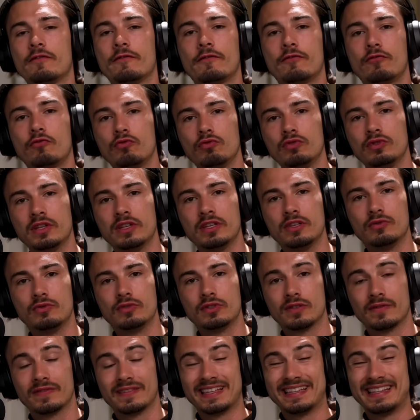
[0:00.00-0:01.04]
through the
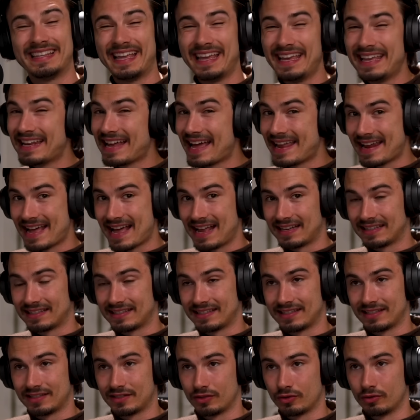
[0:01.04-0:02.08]
use of the data analysis